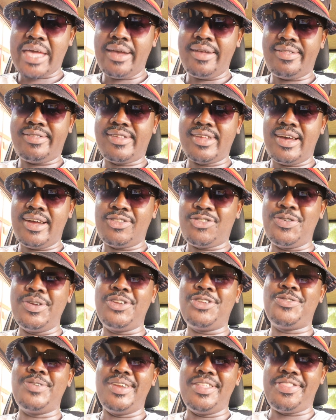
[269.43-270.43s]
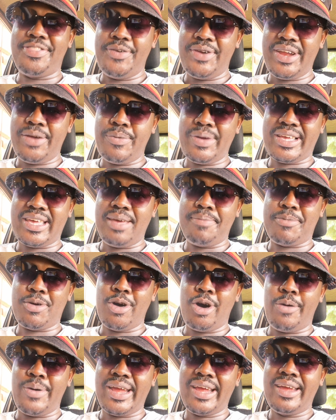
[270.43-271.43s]
It's 2023. We keep
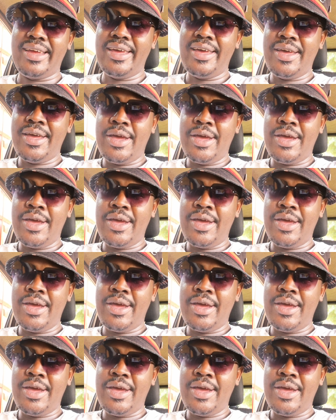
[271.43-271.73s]
going.